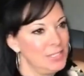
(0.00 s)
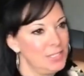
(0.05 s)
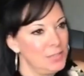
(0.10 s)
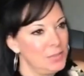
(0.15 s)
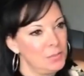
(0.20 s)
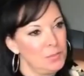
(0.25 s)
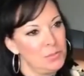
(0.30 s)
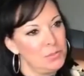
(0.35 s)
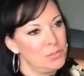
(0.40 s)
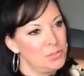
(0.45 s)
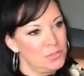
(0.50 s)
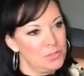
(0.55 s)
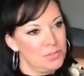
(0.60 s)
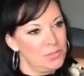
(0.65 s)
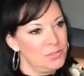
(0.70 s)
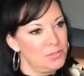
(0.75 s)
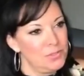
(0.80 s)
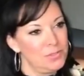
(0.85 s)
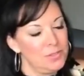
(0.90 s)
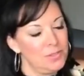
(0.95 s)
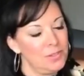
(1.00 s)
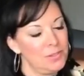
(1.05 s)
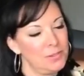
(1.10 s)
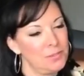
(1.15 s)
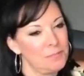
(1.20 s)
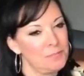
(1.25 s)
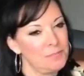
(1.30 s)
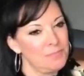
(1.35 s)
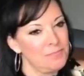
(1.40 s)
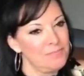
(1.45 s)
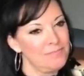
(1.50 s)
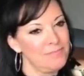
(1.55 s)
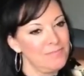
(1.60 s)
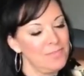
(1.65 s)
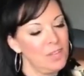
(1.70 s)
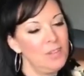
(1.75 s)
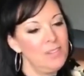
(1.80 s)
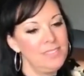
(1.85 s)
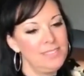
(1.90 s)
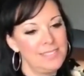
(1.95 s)
it was just
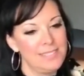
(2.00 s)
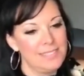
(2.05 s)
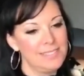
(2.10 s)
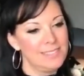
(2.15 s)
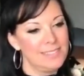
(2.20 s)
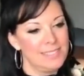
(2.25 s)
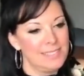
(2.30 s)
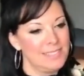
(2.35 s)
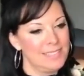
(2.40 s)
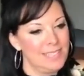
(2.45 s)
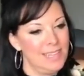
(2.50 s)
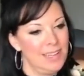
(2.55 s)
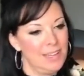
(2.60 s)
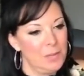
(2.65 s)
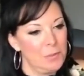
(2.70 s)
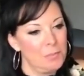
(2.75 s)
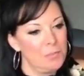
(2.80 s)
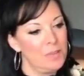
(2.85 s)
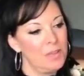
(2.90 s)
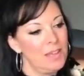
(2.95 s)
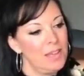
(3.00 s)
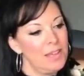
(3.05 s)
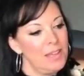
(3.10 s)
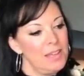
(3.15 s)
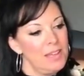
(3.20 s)
um, nonsense at the time